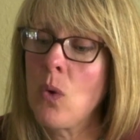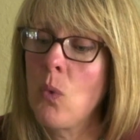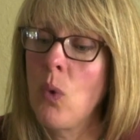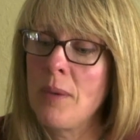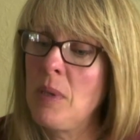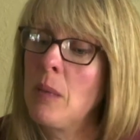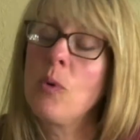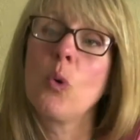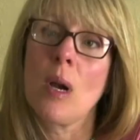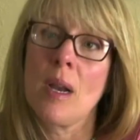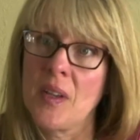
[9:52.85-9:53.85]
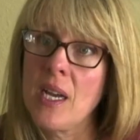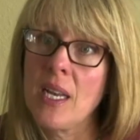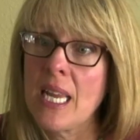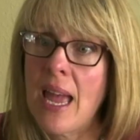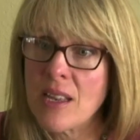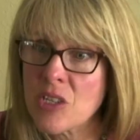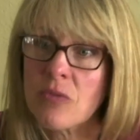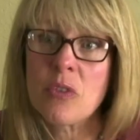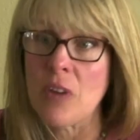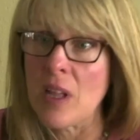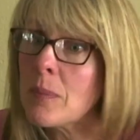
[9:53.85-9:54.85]
what people who are on the cutting edge of
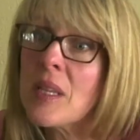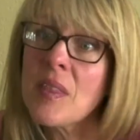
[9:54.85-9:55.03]
developing